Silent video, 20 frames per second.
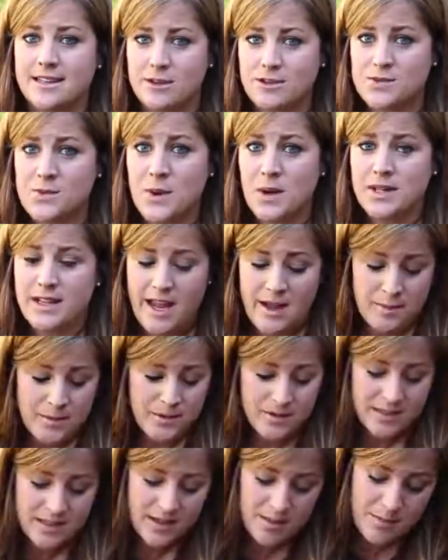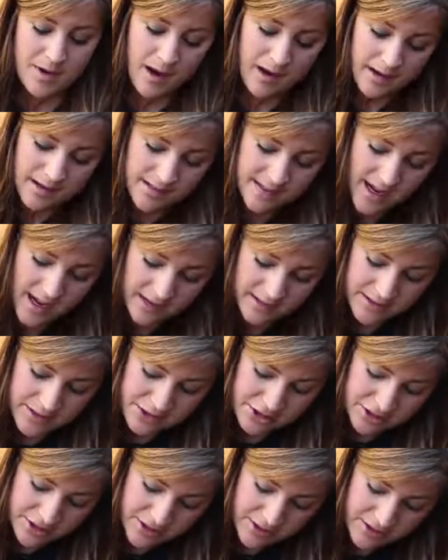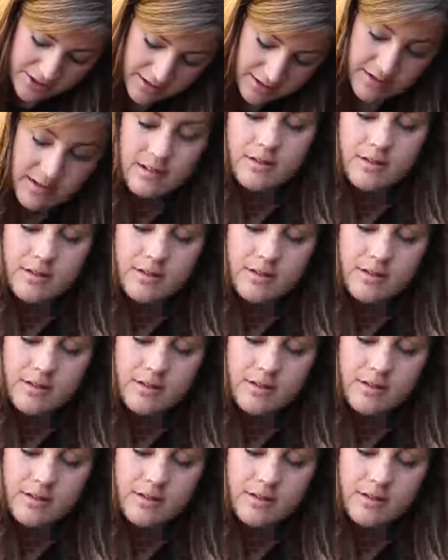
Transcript: those weren't labeled and I'm not exactly sure